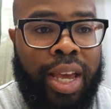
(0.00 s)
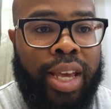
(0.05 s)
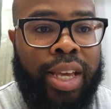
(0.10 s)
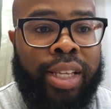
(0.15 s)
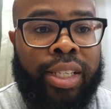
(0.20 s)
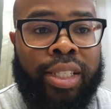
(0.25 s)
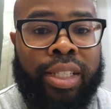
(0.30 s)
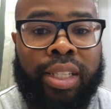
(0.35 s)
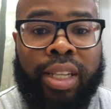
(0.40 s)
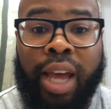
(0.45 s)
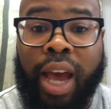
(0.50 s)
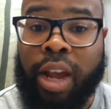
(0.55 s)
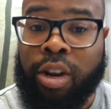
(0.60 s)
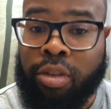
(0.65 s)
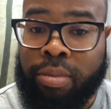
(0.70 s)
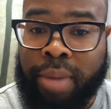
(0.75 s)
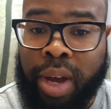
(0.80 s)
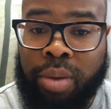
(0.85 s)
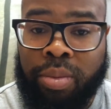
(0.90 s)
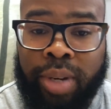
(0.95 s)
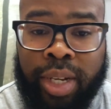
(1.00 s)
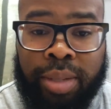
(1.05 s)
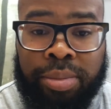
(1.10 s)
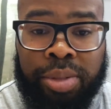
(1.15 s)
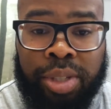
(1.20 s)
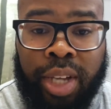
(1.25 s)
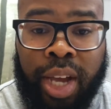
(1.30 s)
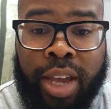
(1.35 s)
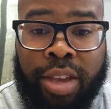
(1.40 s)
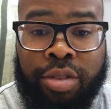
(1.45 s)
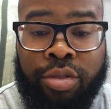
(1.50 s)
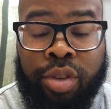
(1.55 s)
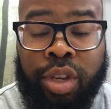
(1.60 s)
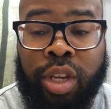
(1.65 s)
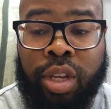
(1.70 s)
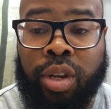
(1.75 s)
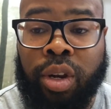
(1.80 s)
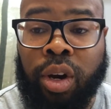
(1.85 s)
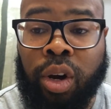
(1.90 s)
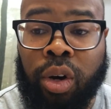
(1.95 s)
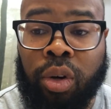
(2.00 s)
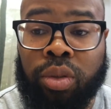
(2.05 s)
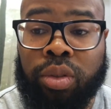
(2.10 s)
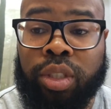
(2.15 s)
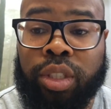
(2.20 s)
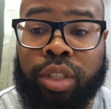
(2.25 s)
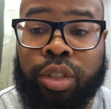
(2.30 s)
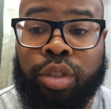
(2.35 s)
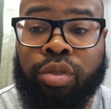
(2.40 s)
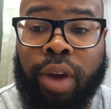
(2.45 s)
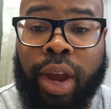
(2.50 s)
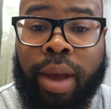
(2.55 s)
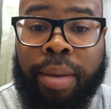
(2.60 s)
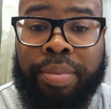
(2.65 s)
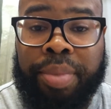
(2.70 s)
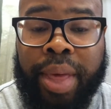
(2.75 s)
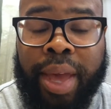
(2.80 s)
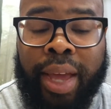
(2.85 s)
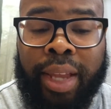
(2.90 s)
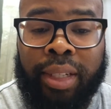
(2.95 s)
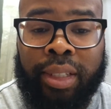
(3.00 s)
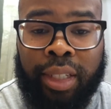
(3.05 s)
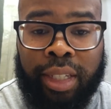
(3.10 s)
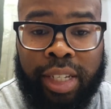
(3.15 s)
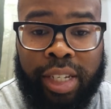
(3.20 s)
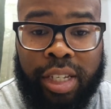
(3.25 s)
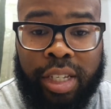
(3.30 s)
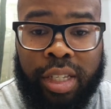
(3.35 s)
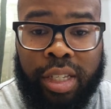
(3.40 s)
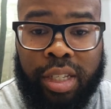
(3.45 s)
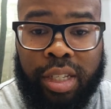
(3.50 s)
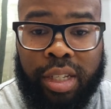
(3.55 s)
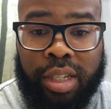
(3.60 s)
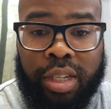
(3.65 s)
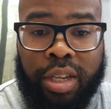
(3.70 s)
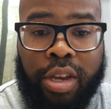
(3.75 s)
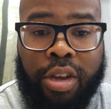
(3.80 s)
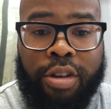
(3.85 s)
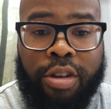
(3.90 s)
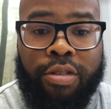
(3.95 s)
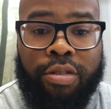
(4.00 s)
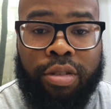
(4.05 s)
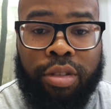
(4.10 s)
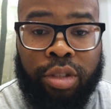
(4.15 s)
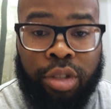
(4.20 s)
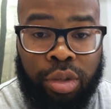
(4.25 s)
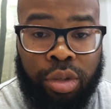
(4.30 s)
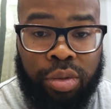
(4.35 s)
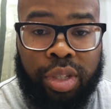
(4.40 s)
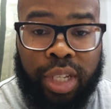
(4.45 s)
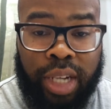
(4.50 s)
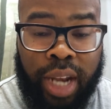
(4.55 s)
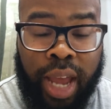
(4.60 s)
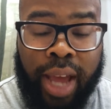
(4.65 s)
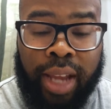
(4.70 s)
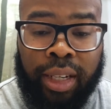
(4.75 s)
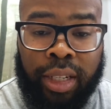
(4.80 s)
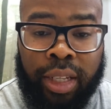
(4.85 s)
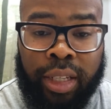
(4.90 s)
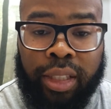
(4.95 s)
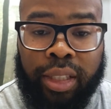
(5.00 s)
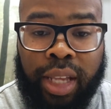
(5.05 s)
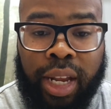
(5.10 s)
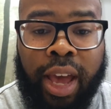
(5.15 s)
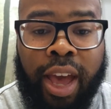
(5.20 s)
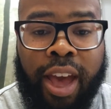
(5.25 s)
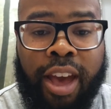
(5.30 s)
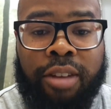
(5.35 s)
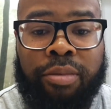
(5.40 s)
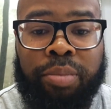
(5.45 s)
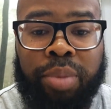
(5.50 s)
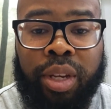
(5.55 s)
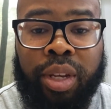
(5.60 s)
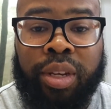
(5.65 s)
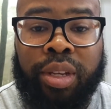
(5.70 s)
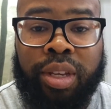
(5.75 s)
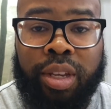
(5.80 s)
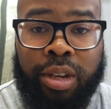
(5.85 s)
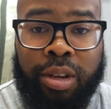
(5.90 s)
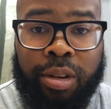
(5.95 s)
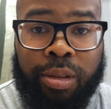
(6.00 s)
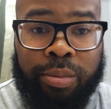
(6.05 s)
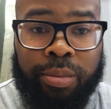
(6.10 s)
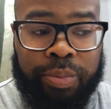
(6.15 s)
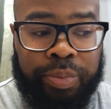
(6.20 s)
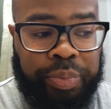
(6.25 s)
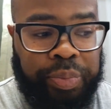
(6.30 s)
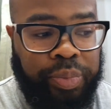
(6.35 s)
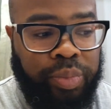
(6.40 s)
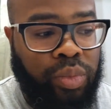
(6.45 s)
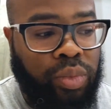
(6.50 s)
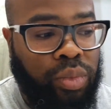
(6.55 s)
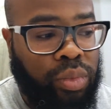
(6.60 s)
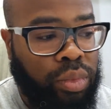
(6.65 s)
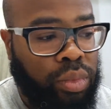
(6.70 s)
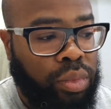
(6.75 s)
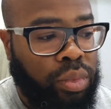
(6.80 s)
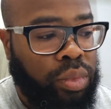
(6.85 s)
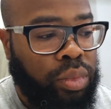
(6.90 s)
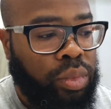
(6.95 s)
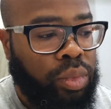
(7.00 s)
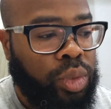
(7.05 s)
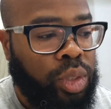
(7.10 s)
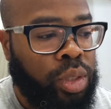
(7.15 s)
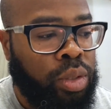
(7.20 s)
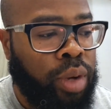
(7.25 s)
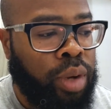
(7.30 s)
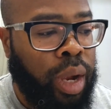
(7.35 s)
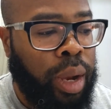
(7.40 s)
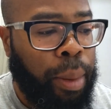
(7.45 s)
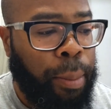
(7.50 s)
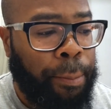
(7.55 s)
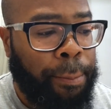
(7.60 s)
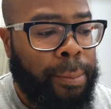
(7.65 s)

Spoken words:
It's not on my website. You can only grab that list using that link that I have pinned here, right?